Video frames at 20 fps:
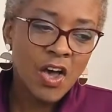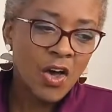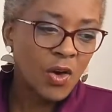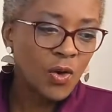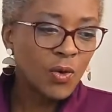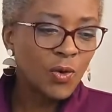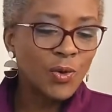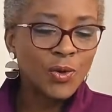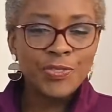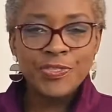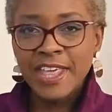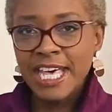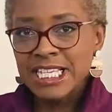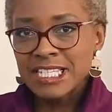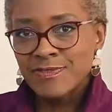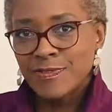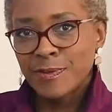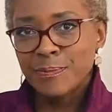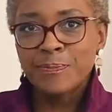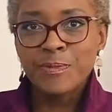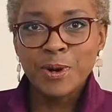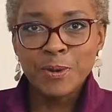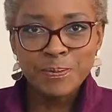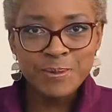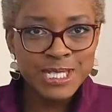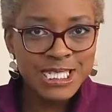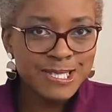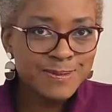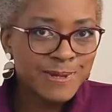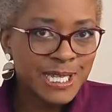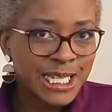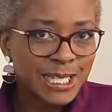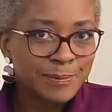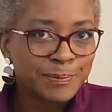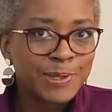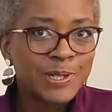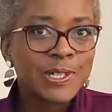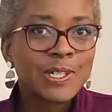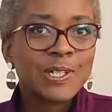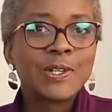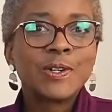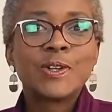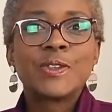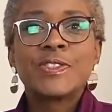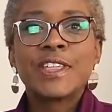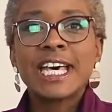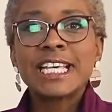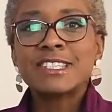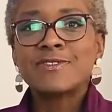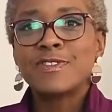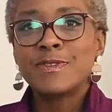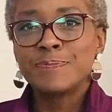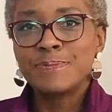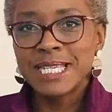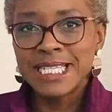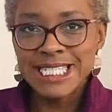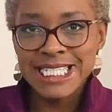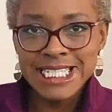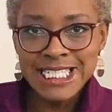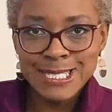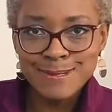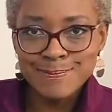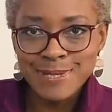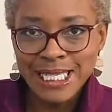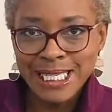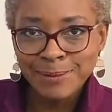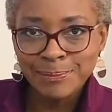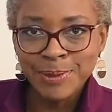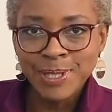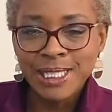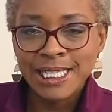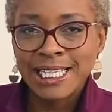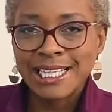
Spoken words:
Or that's for property people. Or that's for business people.